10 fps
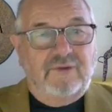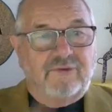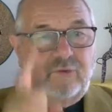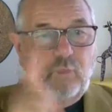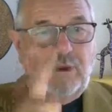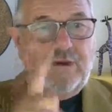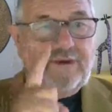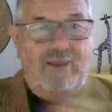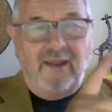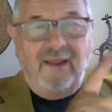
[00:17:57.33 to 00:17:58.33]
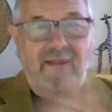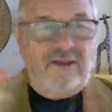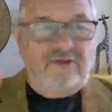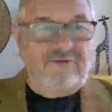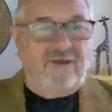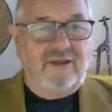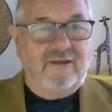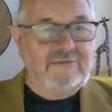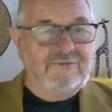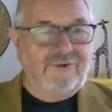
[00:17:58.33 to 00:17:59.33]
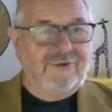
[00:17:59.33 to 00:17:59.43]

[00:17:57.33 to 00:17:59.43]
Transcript: to 1 hour a day,